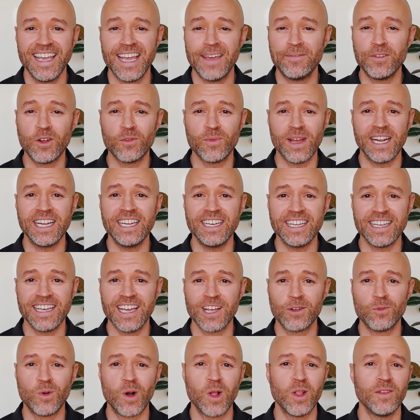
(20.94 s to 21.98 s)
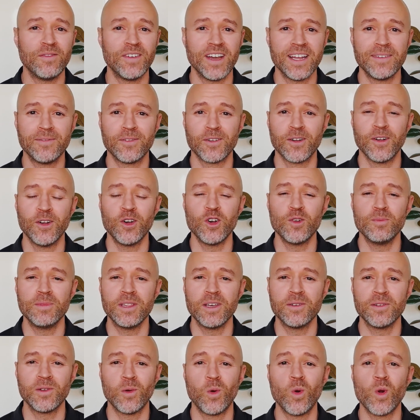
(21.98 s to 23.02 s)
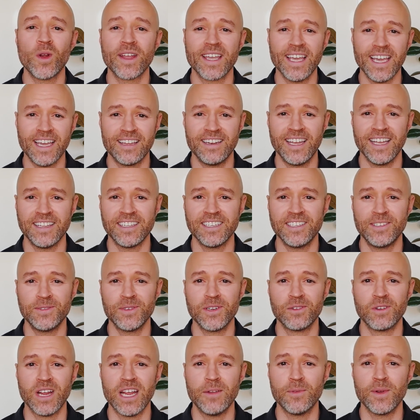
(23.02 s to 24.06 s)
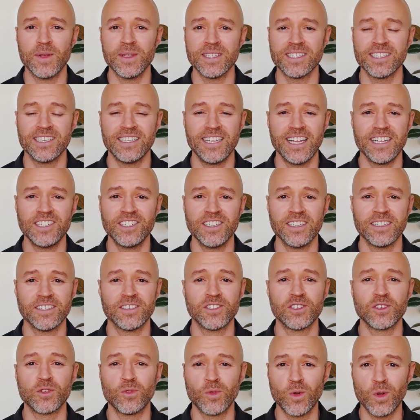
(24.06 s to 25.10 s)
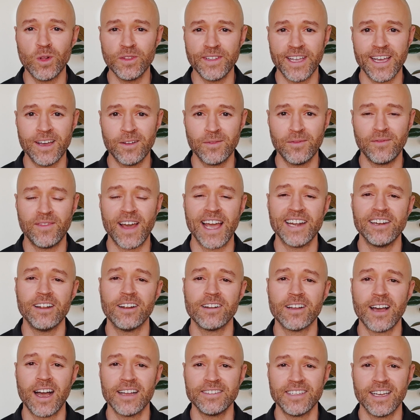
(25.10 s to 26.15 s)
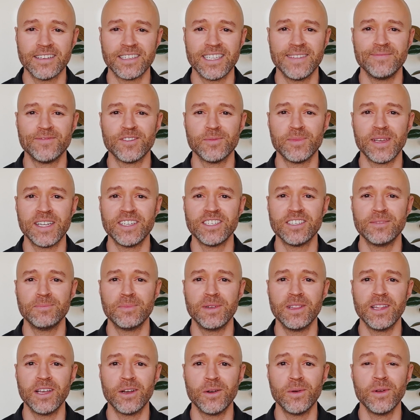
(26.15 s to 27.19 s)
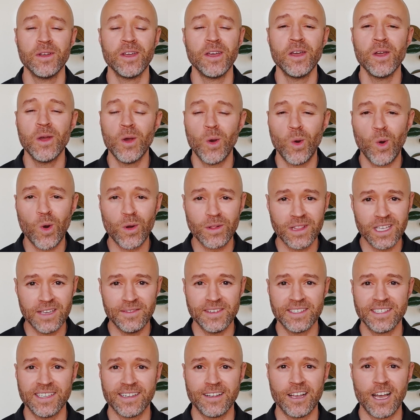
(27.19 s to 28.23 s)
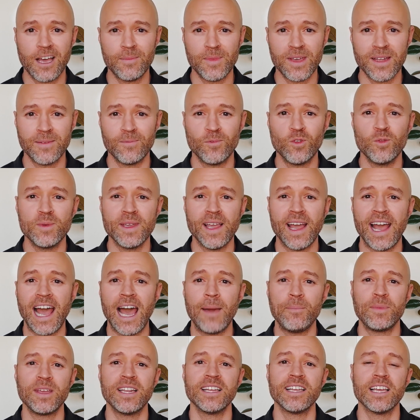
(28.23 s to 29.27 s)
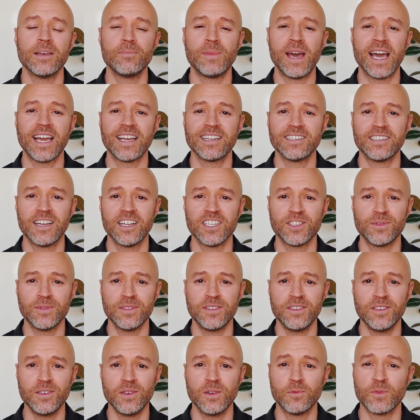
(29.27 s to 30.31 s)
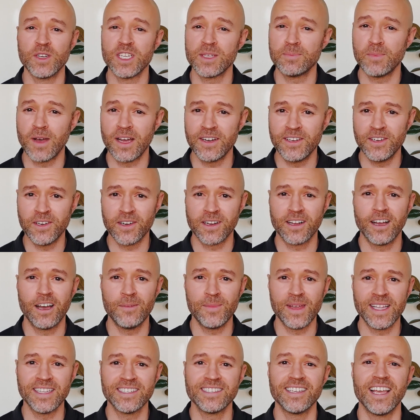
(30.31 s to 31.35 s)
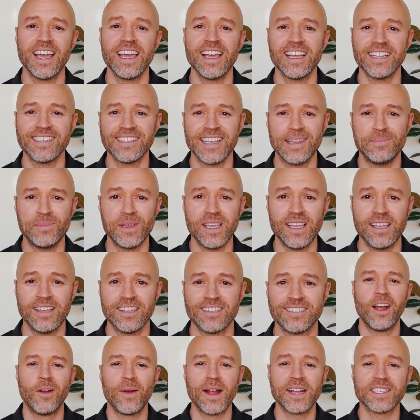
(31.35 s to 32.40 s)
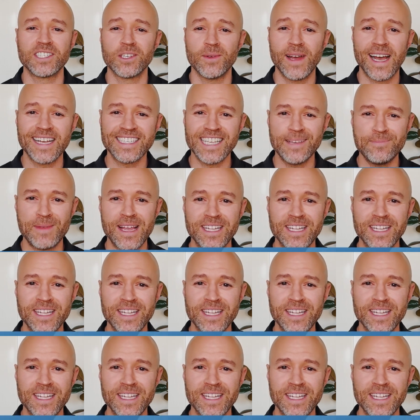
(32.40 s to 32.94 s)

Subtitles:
If you're ready to get qualified for a home loan or get connected to a great real estate agent, scroll down, find our contact information below, or leave us a comment. We'll be happy to get back in touch with you and respond to your comments ASAP. All right, so as I